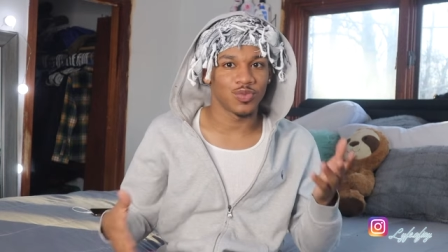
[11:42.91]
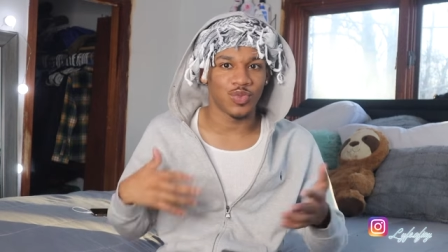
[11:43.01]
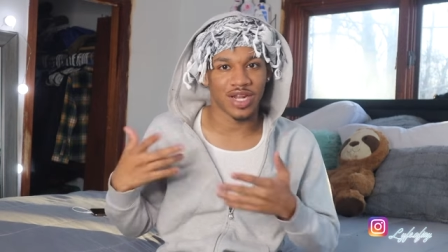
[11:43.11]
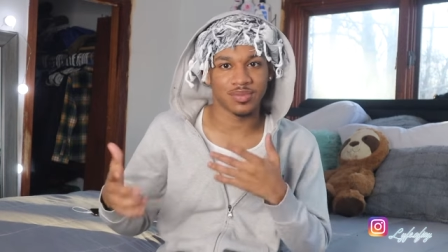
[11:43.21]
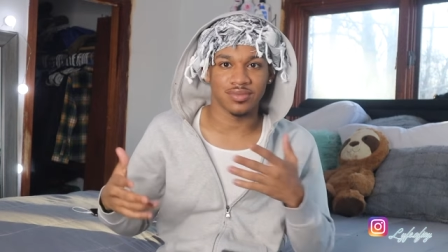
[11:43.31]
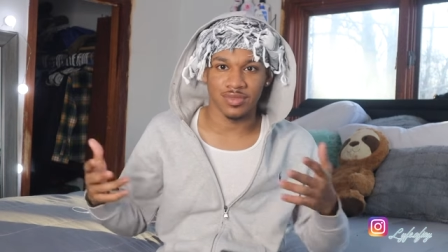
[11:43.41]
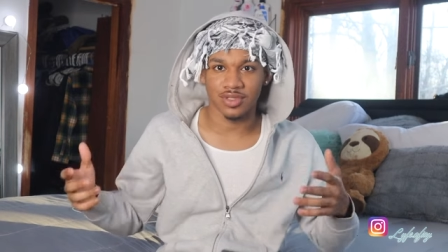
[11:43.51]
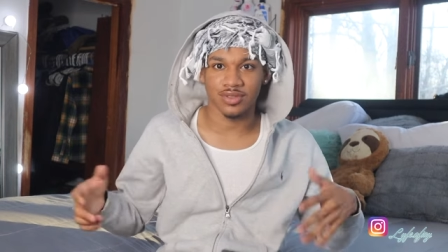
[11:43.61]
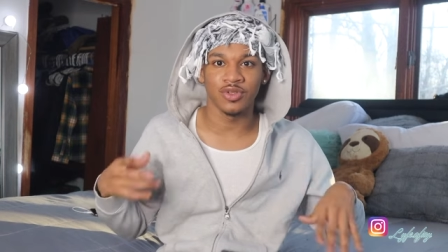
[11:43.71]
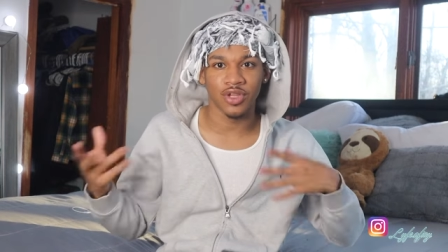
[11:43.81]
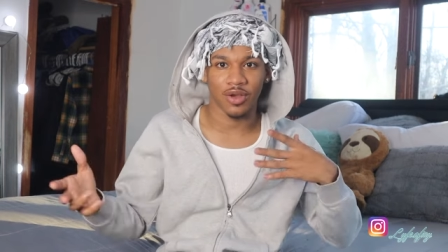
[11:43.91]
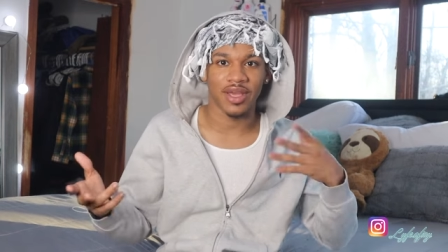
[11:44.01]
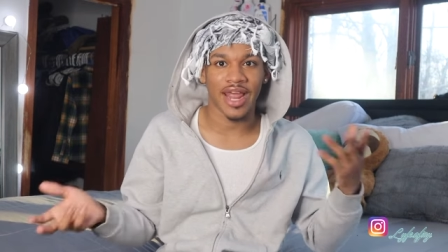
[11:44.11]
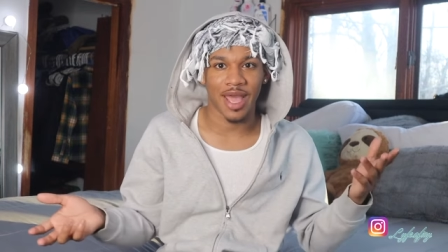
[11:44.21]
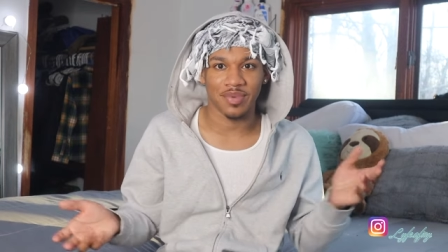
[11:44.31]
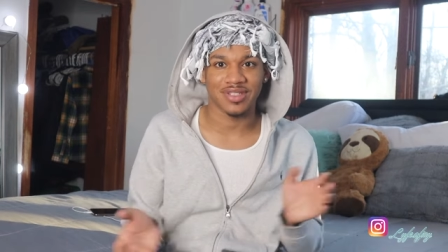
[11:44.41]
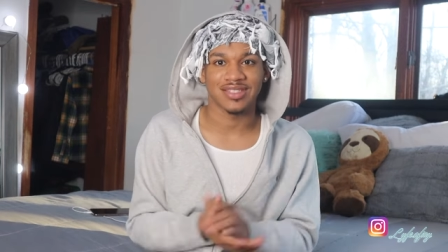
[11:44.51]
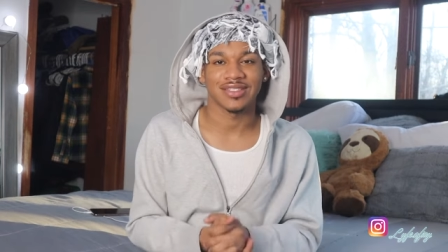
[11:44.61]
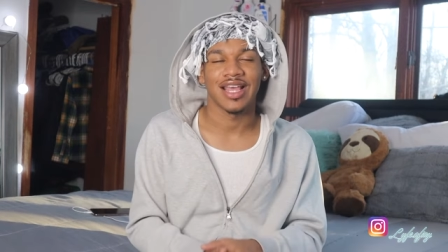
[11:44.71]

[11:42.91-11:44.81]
but I'm, mm, you know, it happens.